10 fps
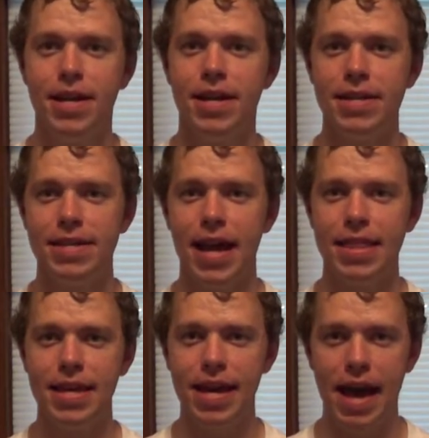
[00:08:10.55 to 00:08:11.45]
is
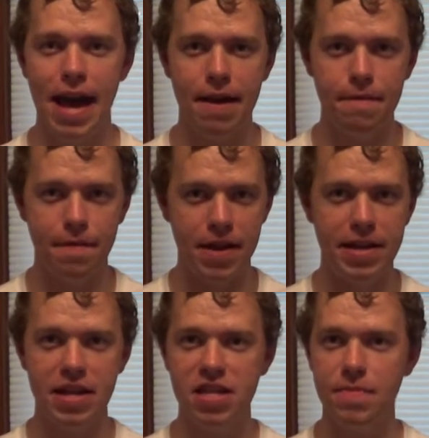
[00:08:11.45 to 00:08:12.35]
that they have an
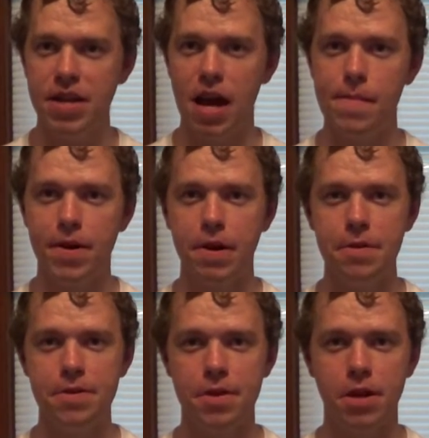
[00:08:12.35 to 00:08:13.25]
intimate
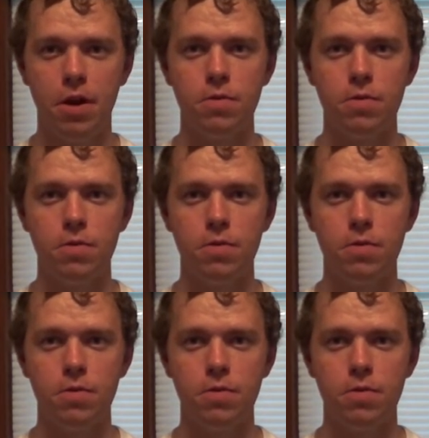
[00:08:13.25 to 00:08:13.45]
hypercoaster called